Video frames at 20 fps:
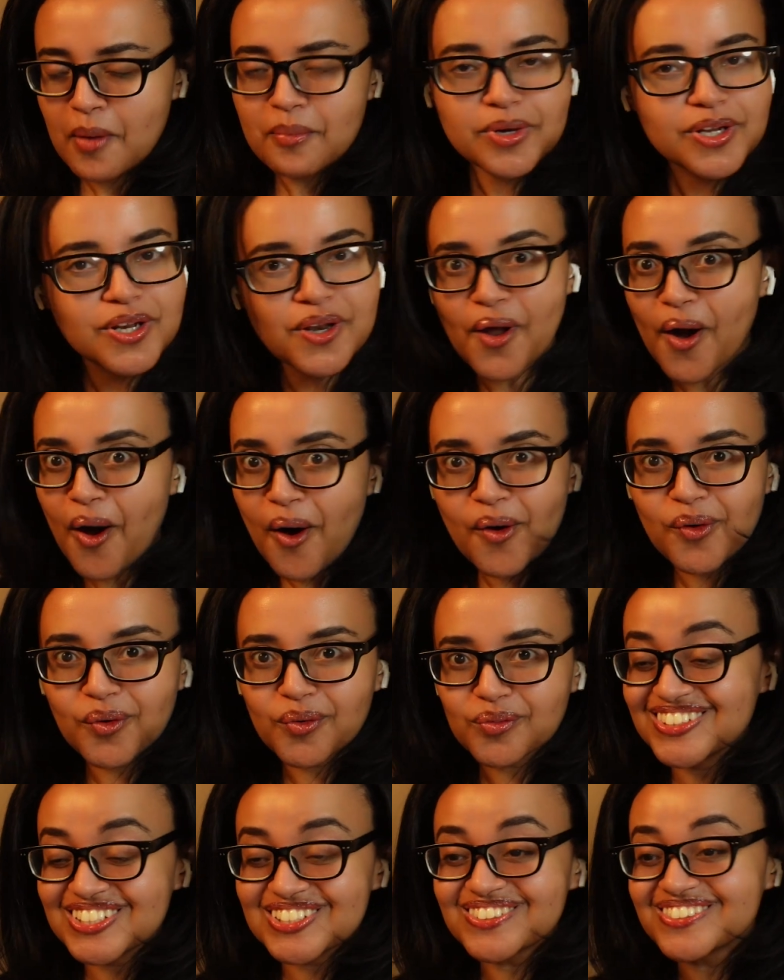But
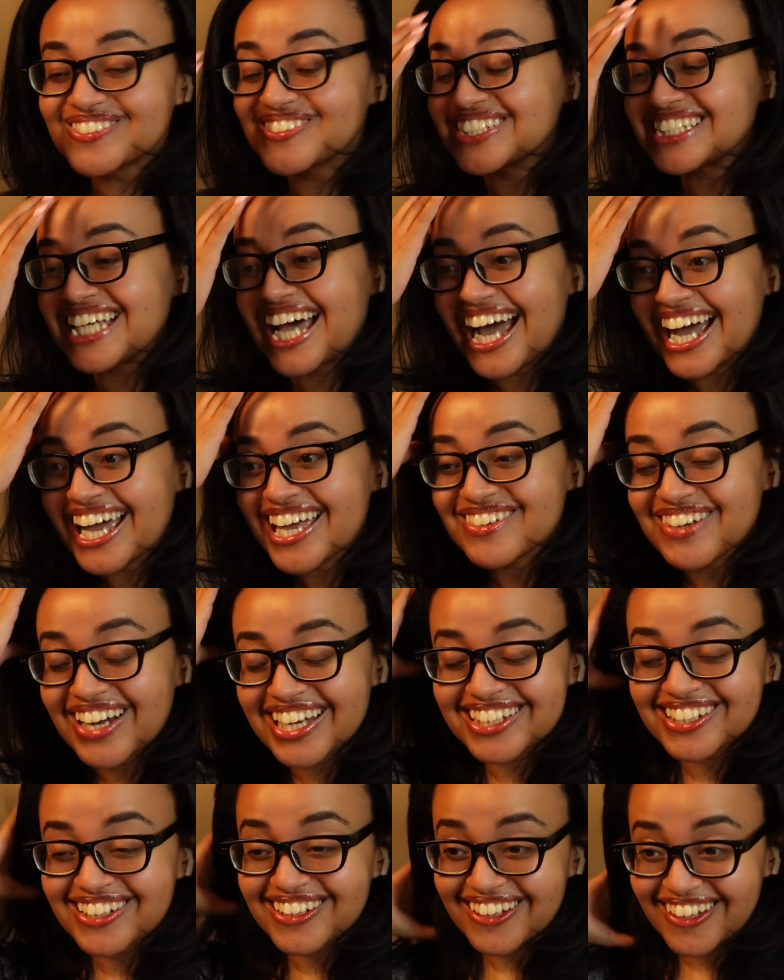no, this one was hype.
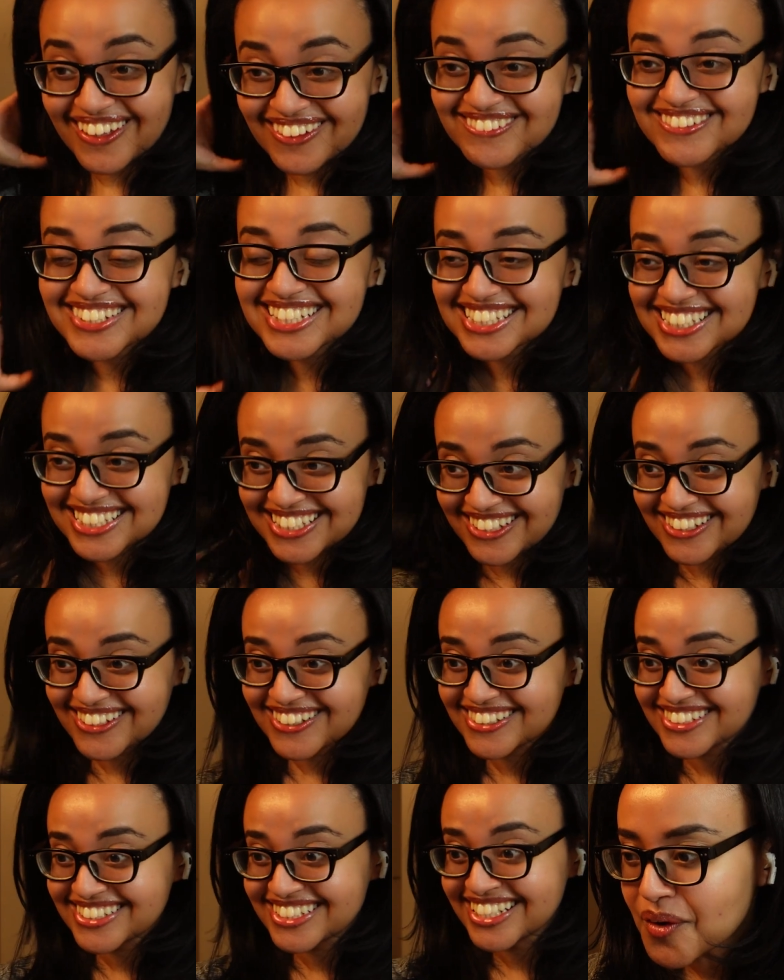I love this
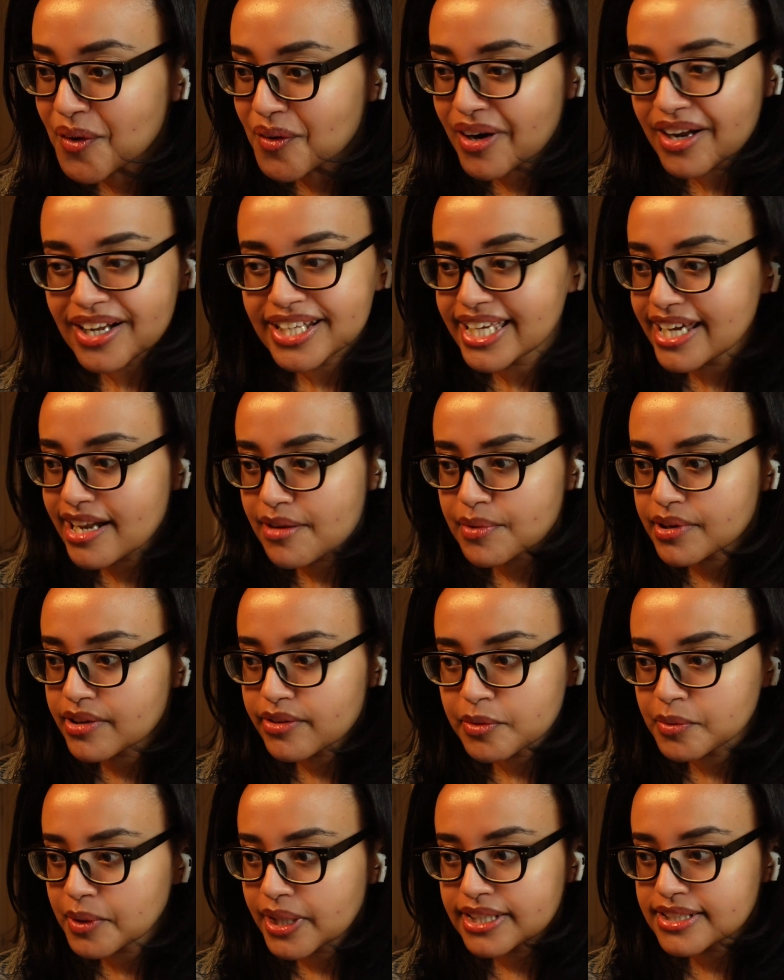song. Hold on, again, I'm gonna
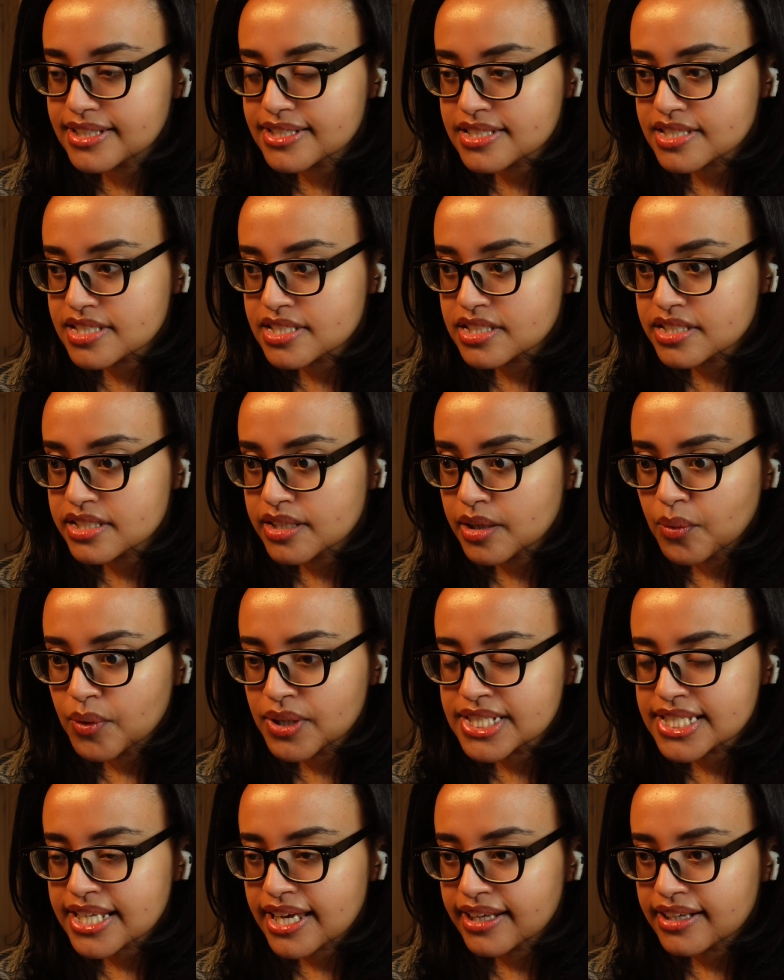replay this. What
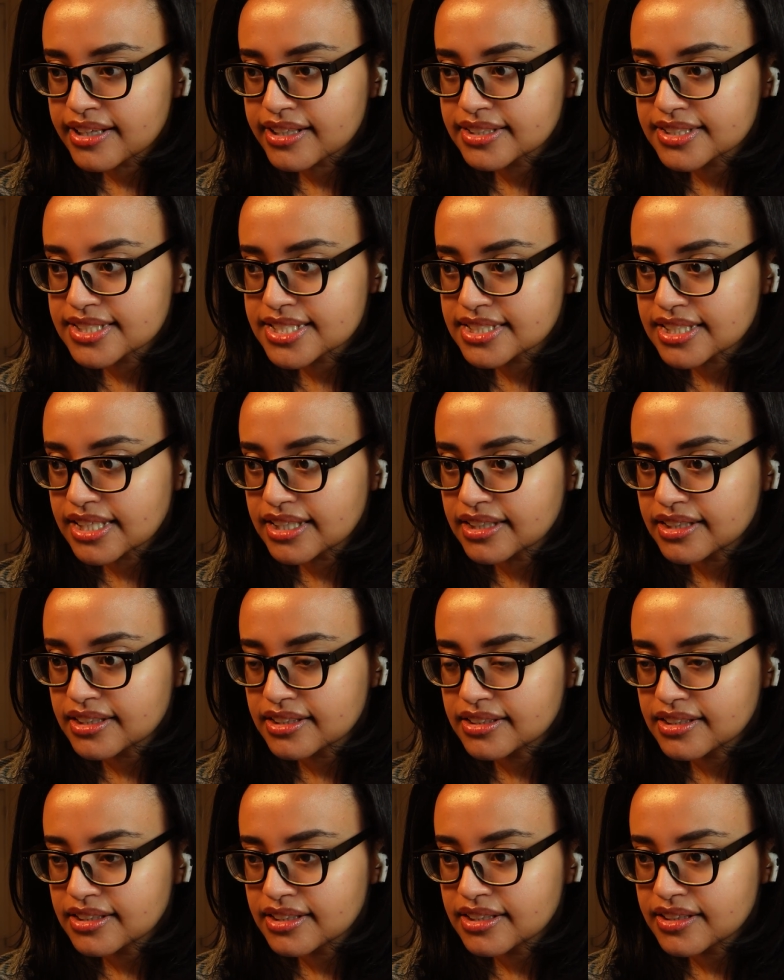is that ending
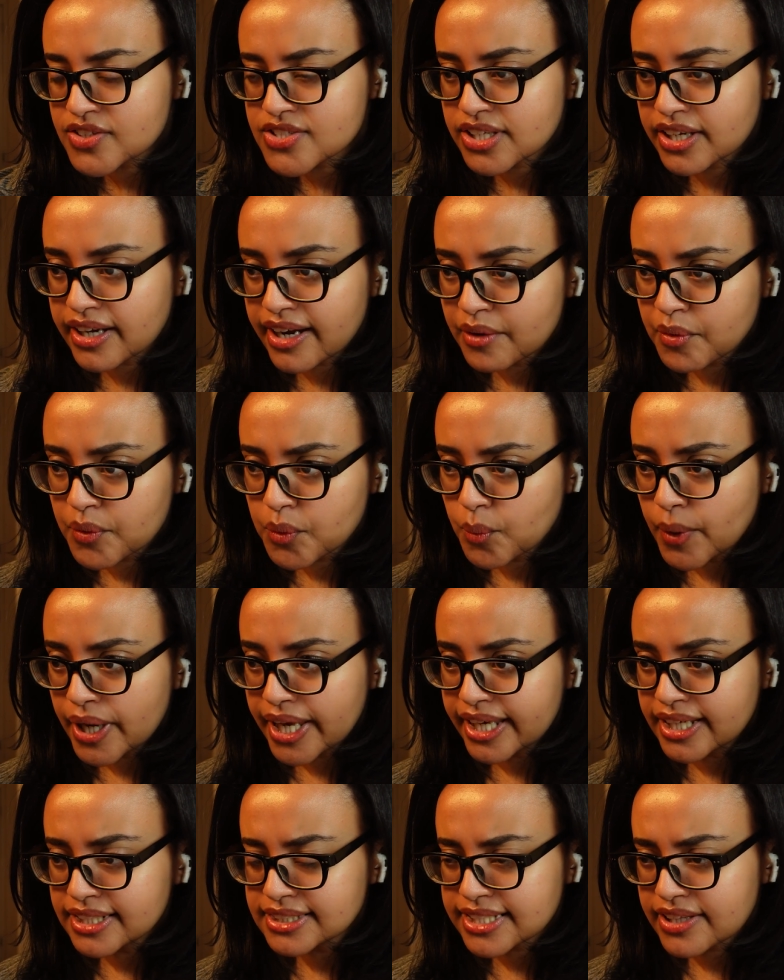scene? There's a guy with
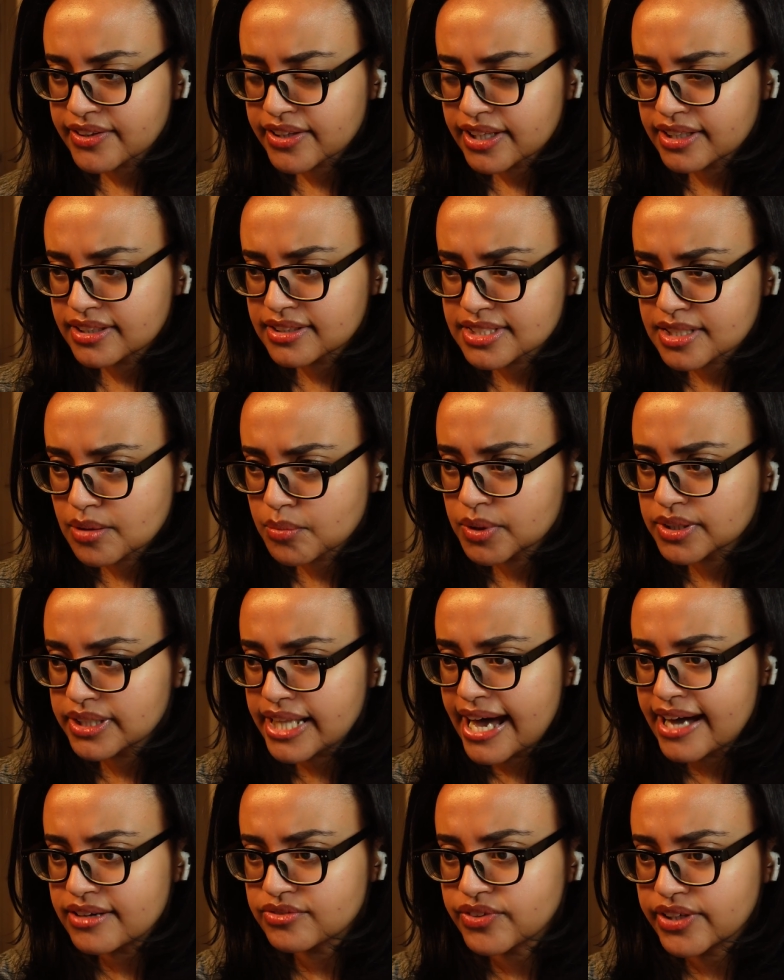wings and then someone
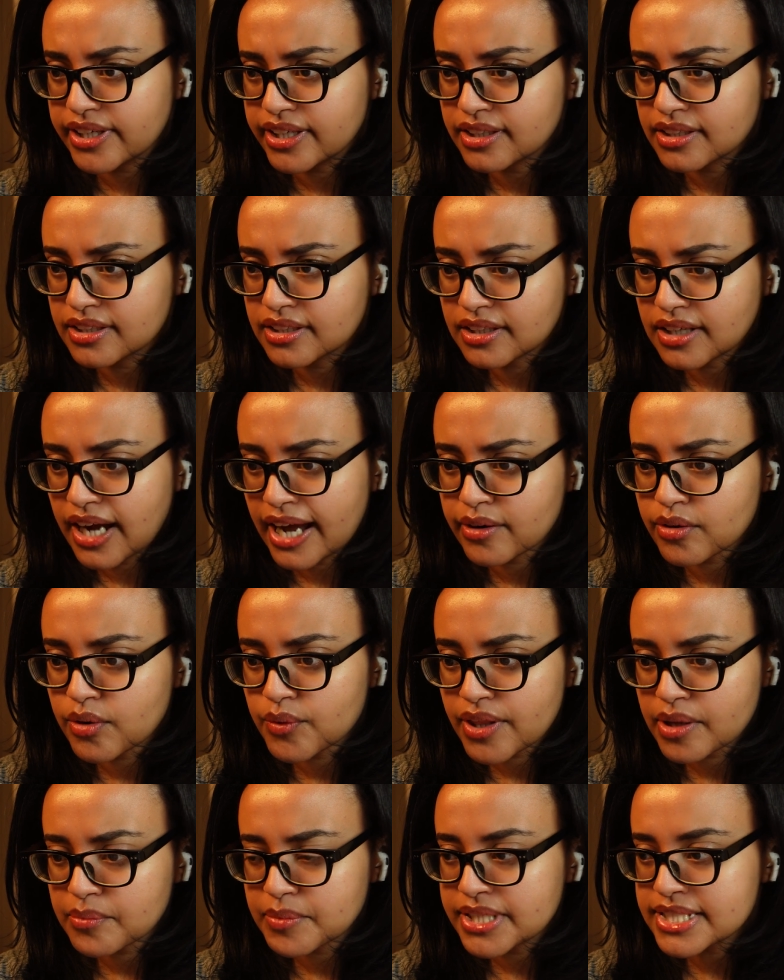laughing. I don't know what
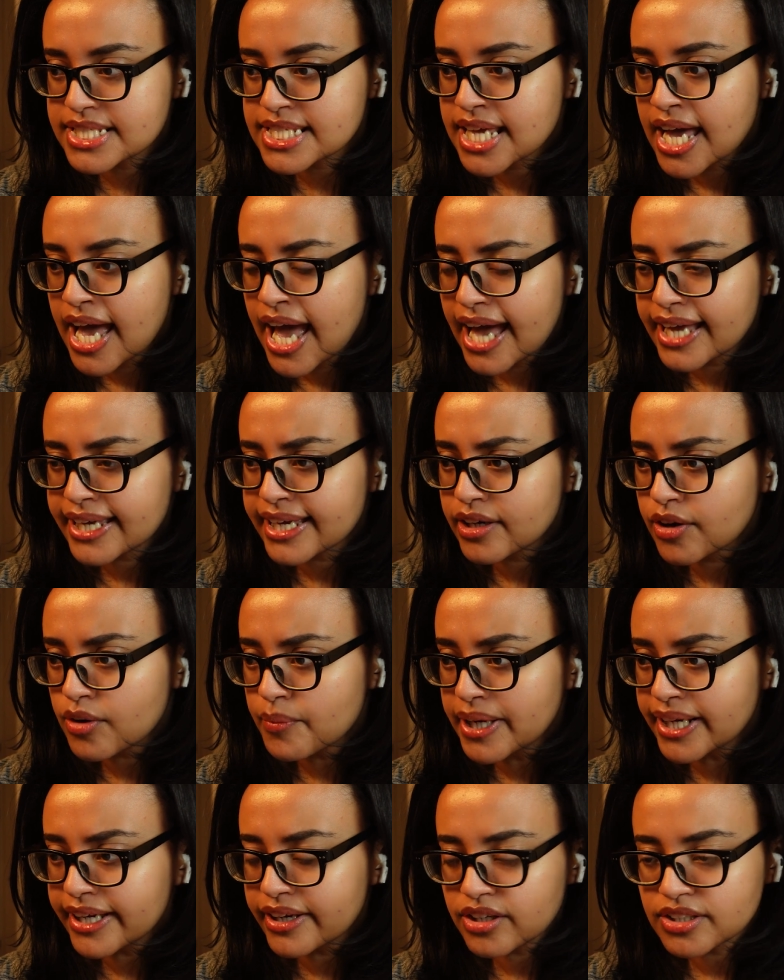that means. Again, our
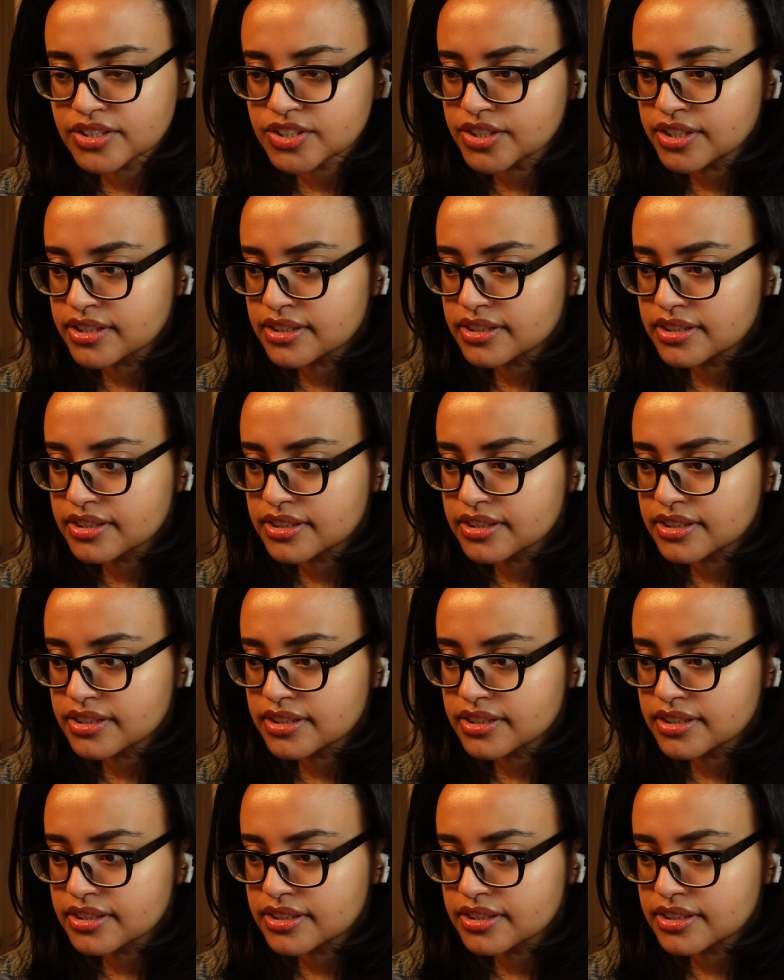main character,